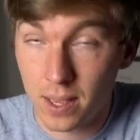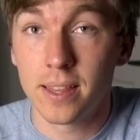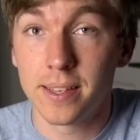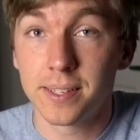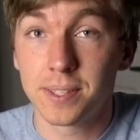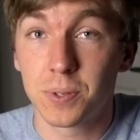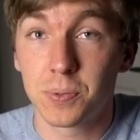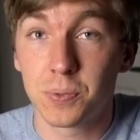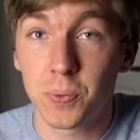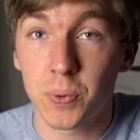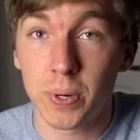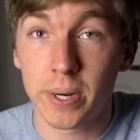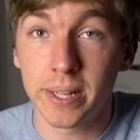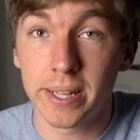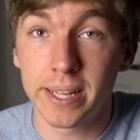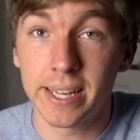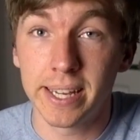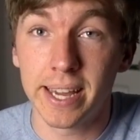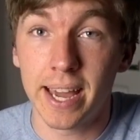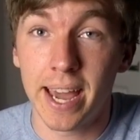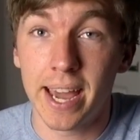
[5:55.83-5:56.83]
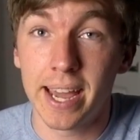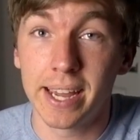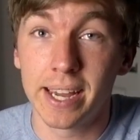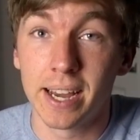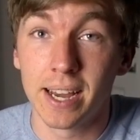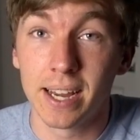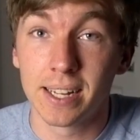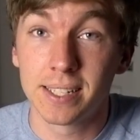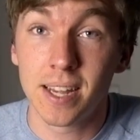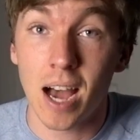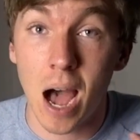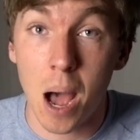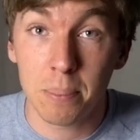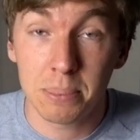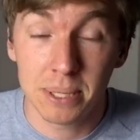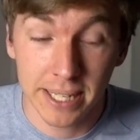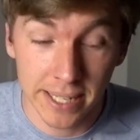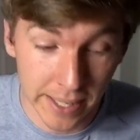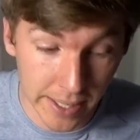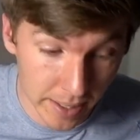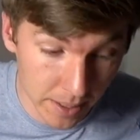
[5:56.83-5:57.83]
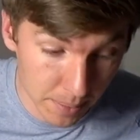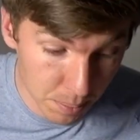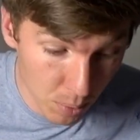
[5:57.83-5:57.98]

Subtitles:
This is really a top tier